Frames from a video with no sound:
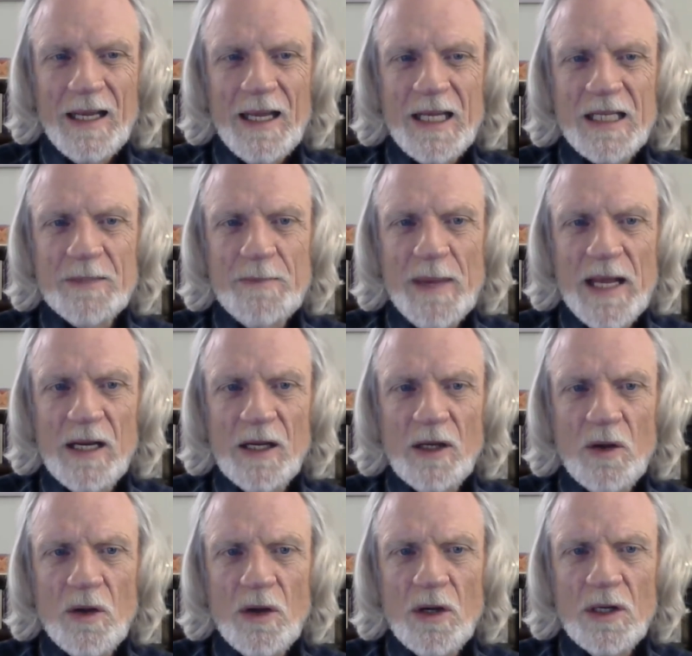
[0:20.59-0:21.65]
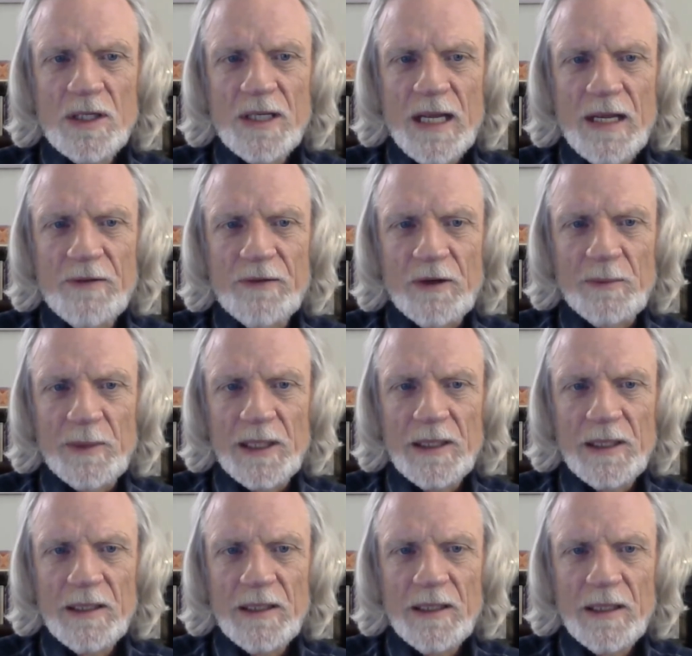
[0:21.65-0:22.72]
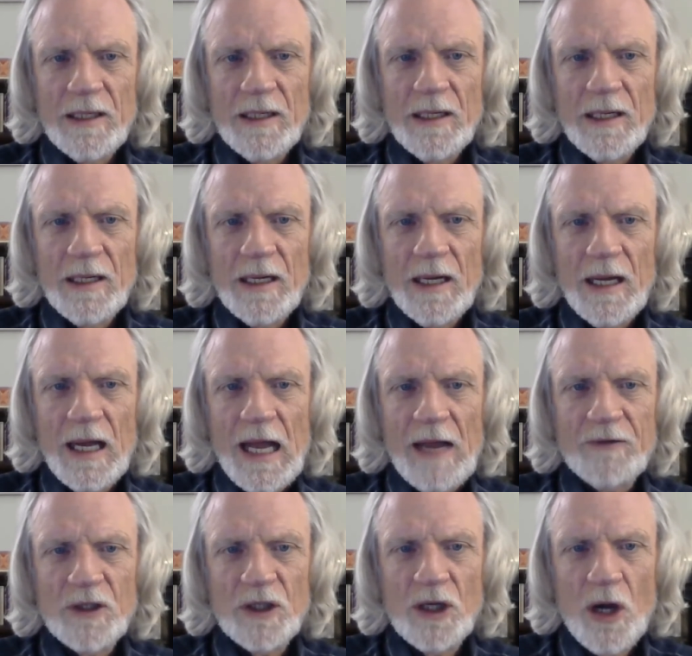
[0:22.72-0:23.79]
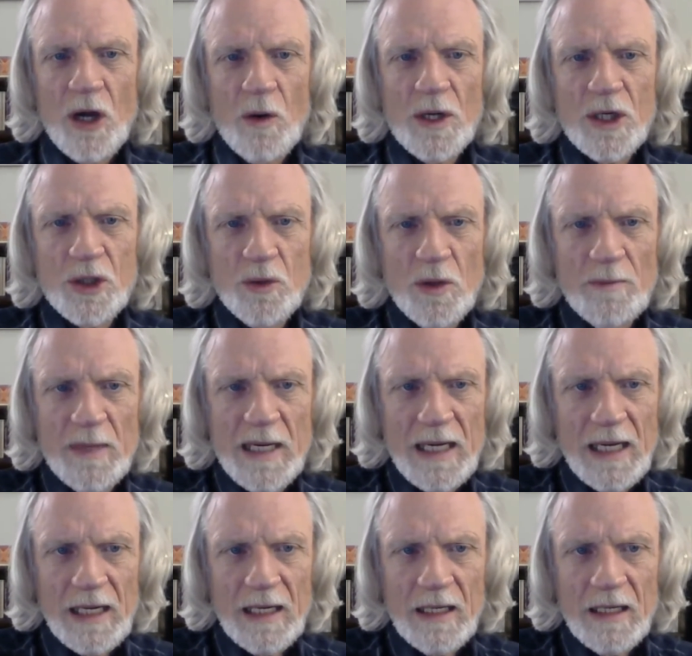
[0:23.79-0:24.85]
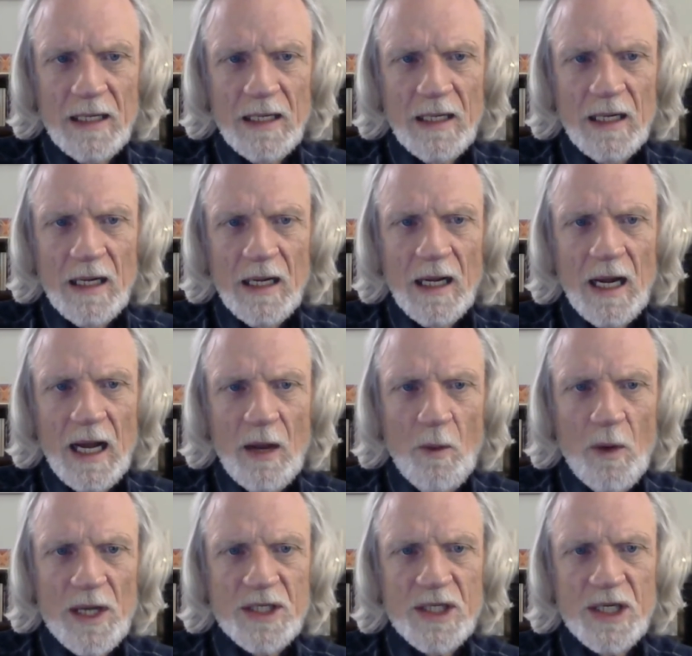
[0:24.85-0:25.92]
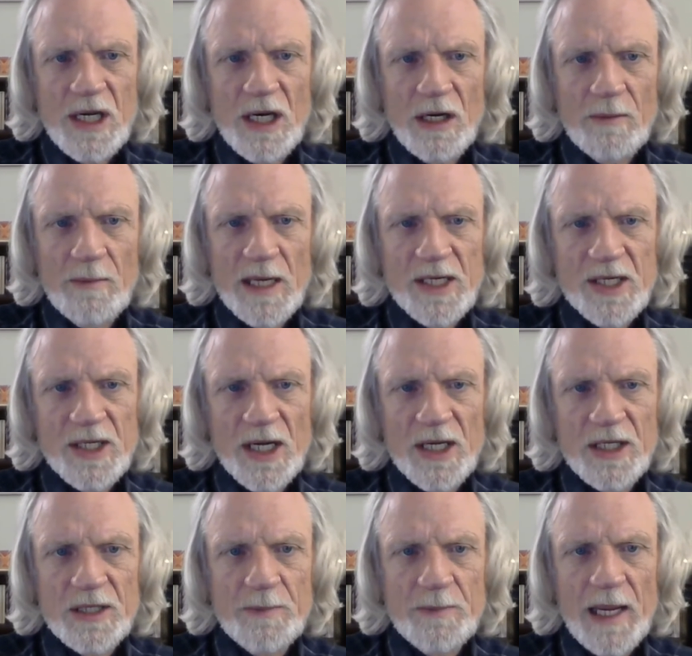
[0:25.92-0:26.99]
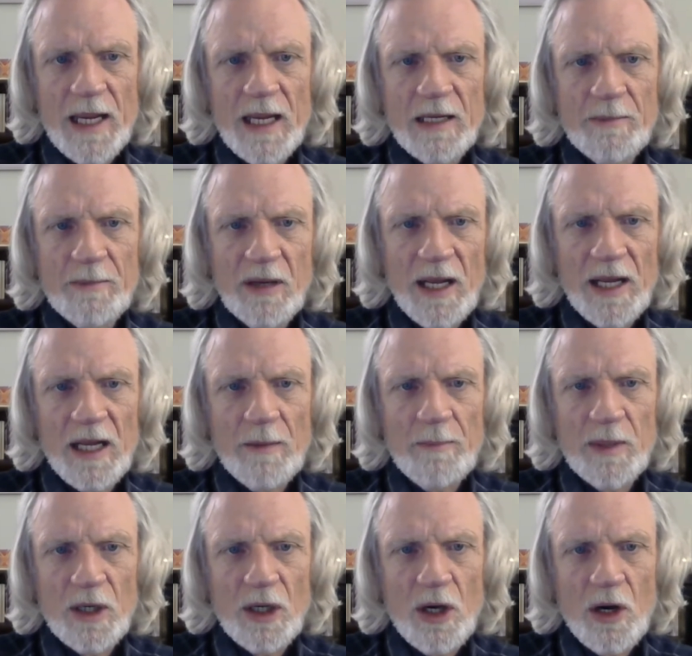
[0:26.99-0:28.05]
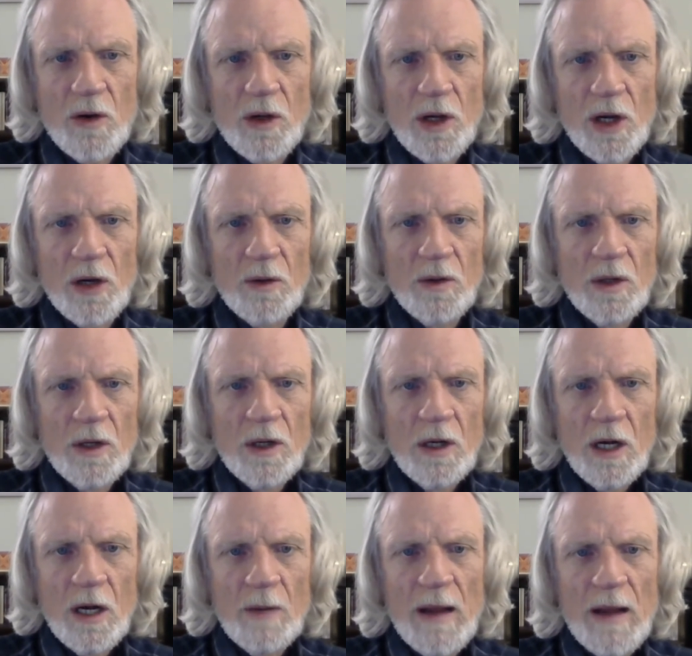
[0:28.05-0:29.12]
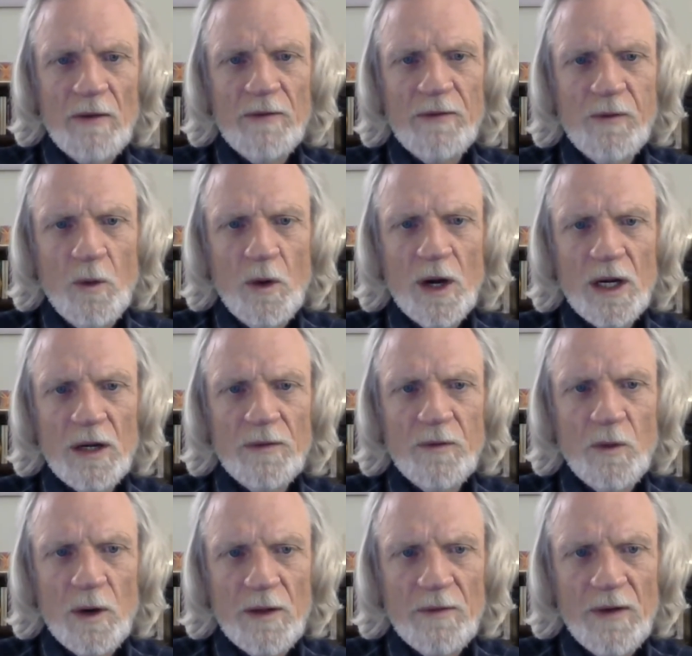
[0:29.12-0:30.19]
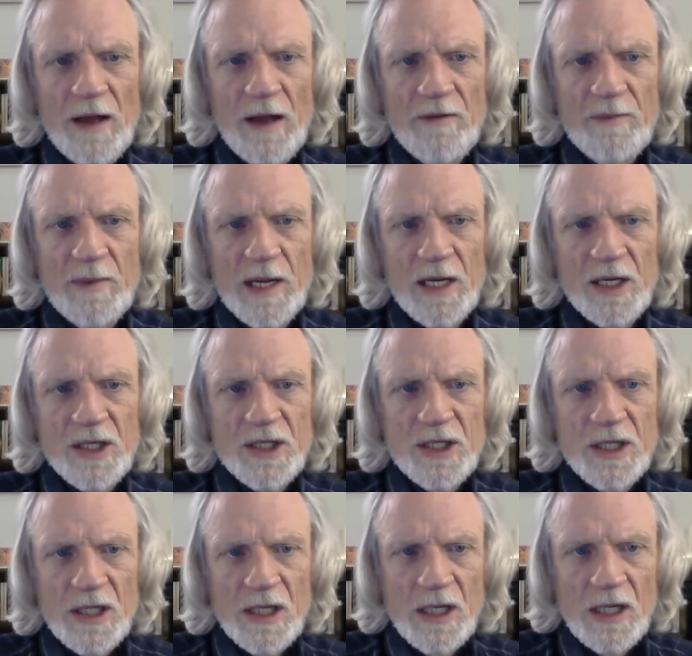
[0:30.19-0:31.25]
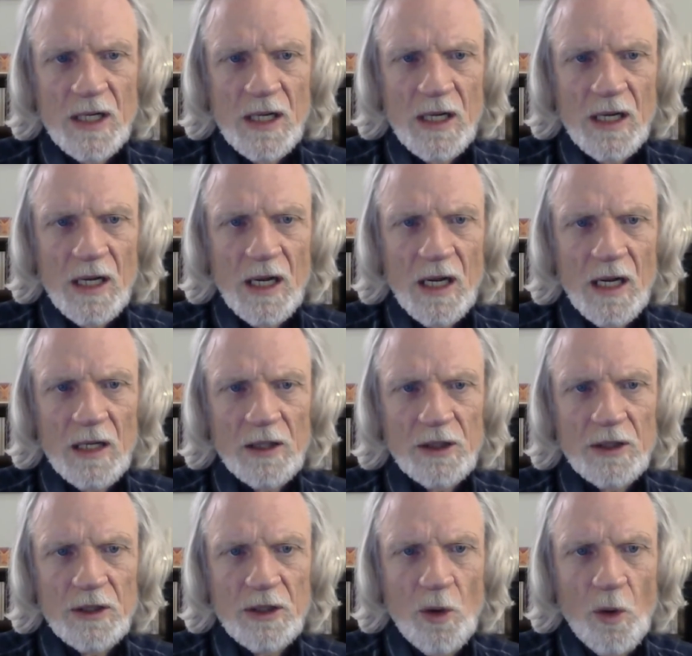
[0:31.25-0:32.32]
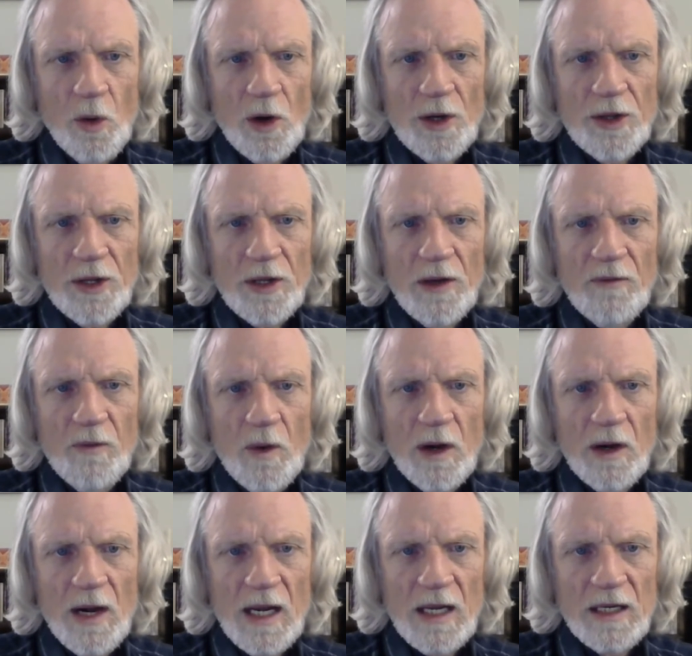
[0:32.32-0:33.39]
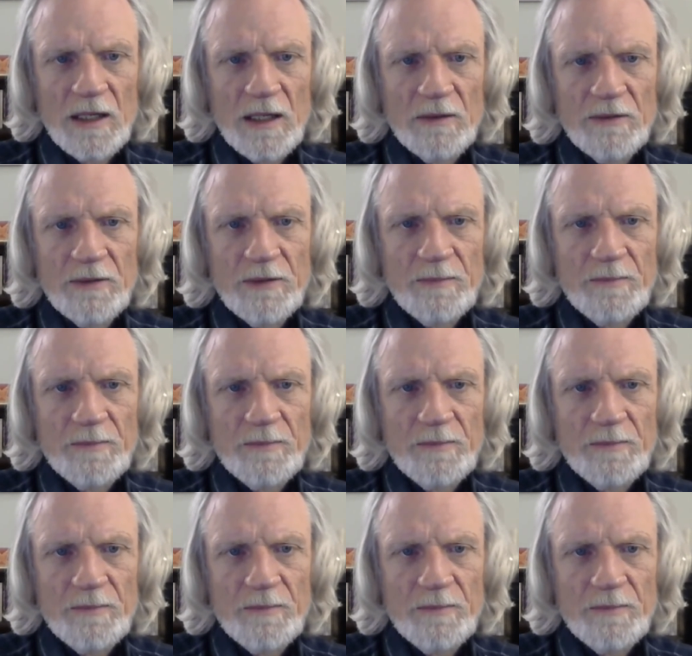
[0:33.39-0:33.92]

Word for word: It's been a long day for me. After going to a meeting, I went to hear my son's band play up in Cocoa, about 40 to 45 minutes uh, north of where I live.